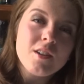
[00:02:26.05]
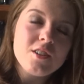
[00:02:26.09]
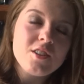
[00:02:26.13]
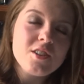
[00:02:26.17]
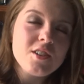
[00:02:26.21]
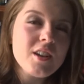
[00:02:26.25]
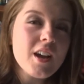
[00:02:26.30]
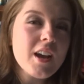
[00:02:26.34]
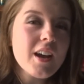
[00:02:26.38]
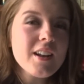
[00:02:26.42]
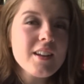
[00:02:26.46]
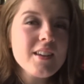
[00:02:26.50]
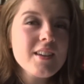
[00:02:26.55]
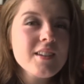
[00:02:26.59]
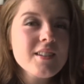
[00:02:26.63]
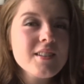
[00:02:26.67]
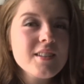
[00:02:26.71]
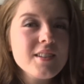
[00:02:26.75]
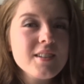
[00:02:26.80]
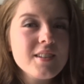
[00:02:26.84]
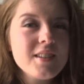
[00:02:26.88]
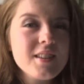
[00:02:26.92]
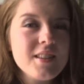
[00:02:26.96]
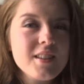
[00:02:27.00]
She kind of gets
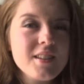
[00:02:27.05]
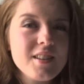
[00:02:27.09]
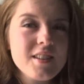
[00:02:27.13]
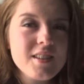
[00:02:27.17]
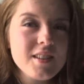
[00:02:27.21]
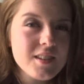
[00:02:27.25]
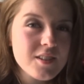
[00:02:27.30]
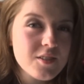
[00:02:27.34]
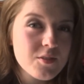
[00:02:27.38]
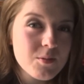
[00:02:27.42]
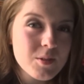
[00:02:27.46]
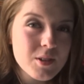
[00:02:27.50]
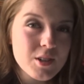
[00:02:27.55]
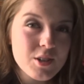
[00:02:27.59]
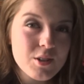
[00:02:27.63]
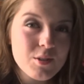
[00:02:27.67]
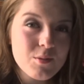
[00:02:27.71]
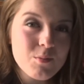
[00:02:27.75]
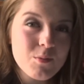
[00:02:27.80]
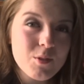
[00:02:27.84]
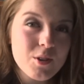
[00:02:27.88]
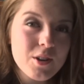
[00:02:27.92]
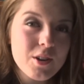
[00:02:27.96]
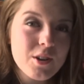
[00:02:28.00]
into this
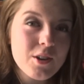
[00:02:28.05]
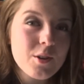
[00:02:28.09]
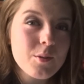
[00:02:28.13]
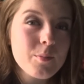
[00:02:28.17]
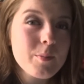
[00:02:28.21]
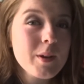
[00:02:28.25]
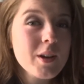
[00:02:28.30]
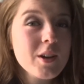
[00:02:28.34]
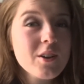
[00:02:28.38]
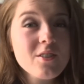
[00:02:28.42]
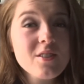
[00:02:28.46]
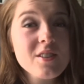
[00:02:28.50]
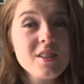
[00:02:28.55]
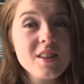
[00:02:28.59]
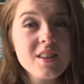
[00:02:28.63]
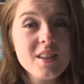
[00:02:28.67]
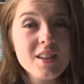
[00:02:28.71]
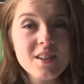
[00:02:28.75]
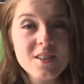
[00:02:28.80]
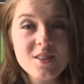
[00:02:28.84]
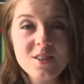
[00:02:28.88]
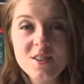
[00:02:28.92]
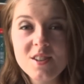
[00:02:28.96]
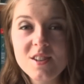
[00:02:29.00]
situation where her parents
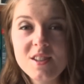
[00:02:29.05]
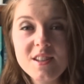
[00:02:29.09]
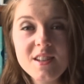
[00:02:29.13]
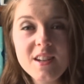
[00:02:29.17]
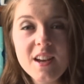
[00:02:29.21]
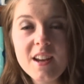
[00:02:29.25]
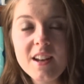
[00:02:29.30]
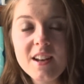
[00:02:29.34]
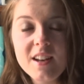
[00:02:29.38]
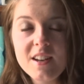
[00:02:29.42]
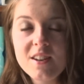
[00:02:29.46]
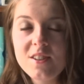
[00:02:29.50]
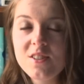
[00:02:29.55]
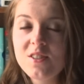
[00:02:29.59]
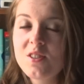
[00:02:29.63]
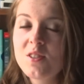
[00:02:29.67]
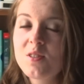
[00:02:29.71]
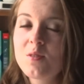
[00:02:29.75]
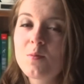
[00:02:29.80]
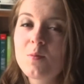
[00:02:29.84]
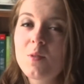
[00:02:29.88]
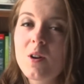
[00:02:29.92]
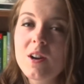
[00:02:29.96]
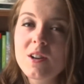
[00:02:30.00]
think she's dead and
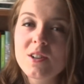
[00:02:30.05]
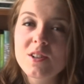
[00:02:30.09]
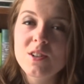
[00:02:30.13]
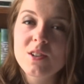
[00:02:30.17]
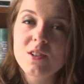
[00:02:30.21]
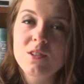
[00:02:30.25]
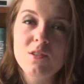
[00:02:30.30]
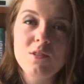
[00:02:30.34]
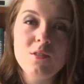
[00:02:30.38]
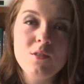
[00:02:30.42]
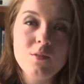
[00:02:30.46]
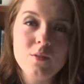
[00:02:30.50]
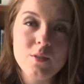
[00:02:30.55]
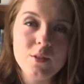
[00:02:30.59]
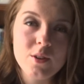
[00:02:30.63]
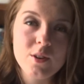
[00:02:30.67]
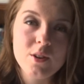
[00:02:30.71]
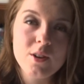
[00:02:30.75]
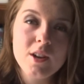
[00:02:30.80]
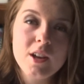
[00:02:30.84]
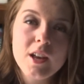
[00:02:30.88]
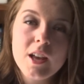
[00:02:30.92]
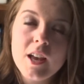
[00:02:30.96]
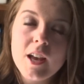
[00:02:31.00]
she's watching
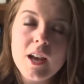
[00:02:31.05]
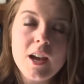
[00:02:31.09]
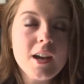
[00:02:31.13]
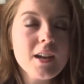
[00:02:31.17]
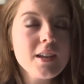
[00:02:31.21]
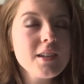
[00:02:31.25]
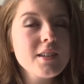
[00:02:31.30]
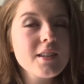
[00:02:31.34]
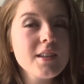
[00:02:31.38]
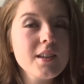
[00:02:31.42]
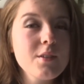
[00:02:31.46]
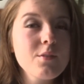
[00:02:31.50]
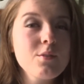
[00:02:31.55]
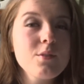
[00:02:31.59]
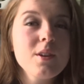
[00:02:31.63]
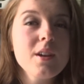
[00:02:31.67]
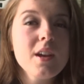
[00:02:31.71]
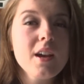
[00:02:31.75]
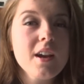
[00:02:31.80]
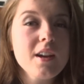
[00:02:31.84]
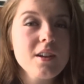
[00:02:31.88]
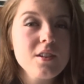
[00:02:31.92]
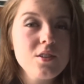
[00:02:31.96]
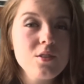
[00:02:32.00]
over as they
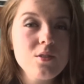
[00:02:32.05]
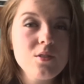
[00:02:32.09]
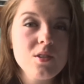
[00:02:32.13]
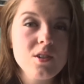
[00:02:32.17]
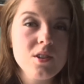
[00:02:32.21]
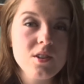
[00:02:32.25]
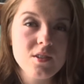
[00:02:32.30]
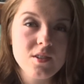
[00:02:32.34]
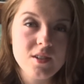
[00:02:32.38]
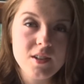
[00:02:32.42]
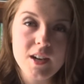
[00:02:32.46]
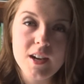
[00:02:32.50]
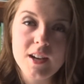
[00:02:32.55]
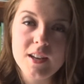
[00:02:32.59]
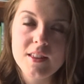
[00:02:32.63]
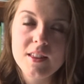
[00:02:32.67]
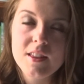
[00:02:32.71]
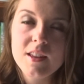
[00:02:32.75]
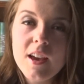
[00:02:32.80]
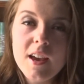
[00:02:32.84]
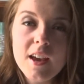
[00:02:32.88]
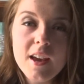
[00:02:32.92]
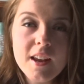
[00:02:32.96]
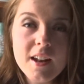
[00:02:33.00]
react to her death.
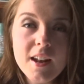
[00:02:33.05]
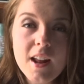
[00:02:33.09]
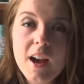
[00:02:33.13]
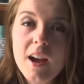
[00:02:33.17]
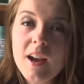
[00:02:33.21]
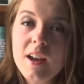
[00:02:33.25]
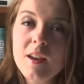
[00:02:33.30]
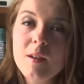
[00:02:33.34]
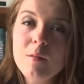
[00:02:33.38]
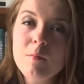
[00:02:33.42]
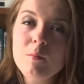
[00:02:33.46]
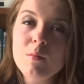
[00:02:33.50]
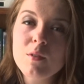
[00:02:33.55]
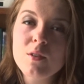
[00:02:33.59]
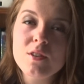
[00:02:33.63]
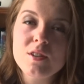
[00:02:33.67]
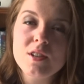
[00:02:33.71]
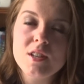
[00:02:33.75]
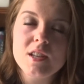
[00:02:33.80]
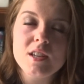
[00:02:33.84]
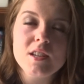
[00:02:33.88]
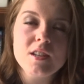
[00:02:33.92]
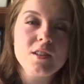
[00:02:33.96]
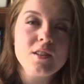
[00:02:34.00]
And I Am
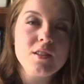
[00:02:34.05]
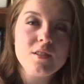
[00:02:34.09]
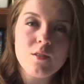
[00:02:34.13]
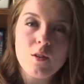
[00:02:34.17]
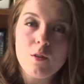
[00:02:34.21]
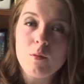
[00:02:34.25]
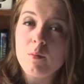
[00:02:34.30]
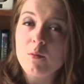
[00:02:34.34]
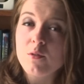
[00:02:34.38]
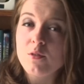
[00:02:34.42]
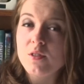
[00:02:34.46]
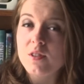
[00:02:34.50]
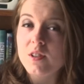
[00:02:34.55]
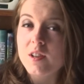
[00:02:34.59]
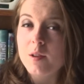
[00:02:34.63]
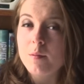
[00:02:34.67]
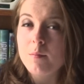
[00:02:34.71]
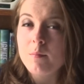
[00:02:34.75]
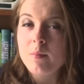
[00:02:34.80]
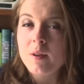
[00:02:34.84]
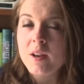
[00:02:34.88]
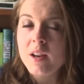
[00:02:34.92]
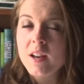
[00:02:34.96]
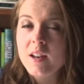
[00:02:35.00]
Mercy is almost a
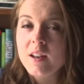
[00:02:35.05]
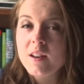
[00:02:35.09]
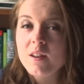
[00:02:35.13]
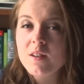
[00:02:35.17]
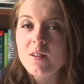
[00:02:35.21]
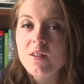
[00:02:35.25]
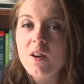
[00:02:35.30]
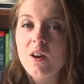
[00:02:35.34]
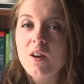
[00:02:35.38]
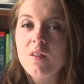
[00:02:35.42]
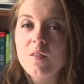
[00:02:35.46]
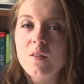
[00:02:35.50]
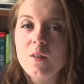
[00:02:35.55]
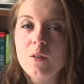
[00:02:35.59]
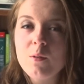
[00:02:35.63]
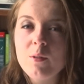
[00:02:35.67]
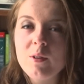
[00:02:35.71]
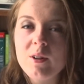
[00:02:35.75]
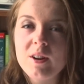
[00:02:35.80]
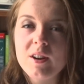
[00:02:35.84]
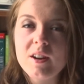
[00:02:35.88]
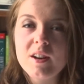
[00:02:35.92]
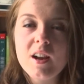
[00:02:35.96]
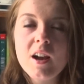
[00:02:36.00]
companion novel
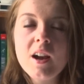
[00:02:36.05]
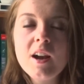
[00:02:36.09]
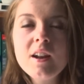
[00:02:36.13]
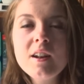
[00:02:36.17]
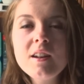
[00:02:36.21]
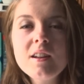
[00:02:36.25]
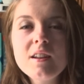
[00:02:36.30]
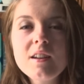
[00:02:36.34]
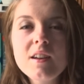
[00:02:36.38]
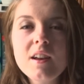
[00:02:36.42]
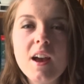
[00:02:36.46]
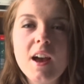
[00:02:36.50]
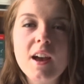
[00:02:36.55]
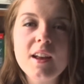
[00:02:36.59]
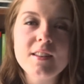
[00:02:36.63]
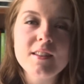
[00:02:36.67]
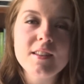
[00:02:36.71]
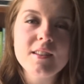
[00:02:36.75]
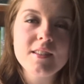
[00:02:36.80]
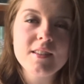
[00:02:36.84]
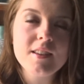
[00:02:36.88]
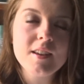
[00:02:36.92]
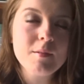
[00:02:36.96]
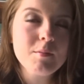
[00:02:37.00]
where it kind of has
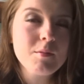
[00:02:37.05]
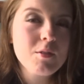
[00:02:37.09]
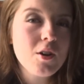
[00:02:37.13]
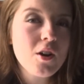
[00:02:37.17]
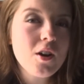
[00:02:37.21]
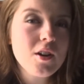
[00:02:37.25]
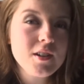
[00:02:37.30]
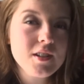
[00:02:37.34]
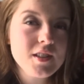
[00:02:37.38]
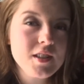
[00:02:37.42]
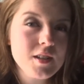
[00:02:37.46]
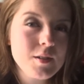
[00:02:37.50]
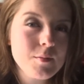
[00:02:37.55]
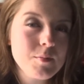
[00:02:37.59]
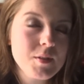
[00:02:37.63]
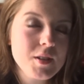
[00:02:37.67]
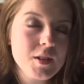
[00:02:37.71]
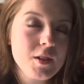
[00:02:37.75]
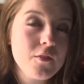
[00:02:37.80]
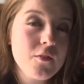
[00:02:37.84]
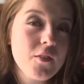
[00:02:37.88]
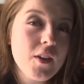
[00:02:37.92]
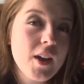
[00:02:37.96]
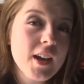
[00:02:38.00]
the same concepts
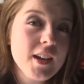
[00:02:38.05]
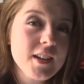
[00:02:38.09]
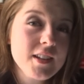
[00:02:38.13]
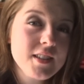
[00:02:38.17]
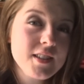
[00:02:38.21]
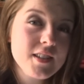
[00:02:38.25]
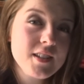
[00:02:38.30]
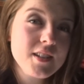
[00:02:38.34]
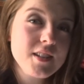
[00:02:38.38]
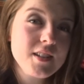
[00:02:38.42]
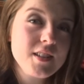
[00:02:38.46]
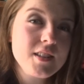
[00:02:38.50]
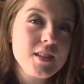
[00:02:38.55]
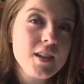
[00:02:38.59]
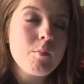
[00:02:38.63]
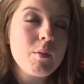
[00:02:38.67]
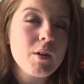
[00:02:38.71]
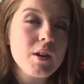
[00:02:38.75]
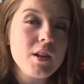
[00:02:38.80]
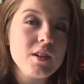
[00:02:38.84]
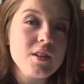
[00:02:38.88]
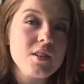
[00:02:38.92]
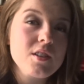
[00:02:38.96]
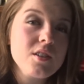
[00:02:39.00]
of Essence,
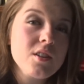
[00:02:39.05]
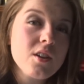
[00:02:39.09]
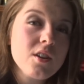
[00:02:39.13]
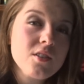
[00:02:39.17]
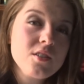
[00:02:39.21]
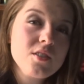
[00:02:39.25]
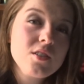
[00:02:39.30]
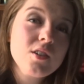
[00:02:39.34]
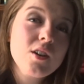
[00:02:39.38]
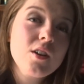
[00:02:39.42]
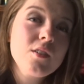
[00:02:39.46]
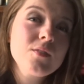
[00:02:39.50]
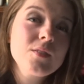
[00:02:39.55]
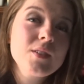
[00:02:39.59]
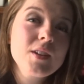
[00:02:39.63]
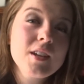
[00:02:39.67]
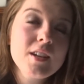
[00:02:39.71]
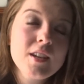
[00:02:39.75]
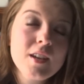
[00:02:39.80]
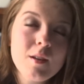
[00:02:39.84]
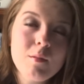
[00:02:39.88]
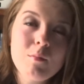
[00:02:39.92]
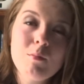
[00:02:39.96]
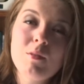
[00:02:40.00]
but it starts off
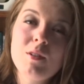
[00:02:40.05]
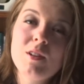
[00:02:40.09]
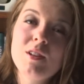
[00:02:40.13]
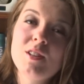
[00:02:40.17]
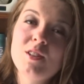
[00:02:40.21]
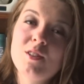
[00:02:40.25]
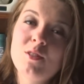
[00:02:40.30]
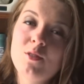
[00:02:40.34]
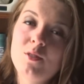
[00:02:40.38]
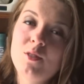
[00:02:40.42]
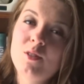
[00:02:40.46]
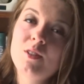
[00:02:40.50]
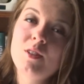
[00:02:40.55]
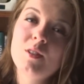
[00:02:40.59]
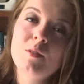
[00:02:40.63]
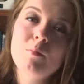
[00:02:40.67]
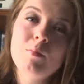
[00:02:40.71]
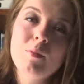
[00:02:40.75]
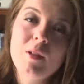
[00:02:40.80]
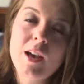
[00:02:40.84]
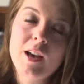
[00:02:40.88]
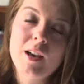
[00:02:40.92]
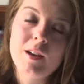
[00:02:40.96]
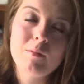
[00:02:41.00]
taking place during the
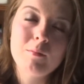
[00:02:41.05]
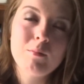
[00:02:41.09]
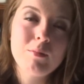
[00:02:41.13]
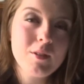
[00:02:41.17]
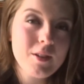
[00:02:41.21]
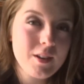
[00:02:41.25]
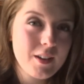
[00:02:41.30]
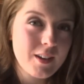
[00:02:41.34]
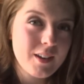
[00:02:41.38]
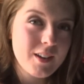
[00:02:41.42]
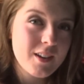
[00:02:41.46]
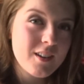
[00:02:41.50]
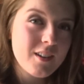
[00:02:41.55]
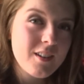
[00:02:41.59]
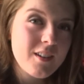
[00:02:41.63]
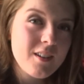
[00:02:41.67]
Black Plague.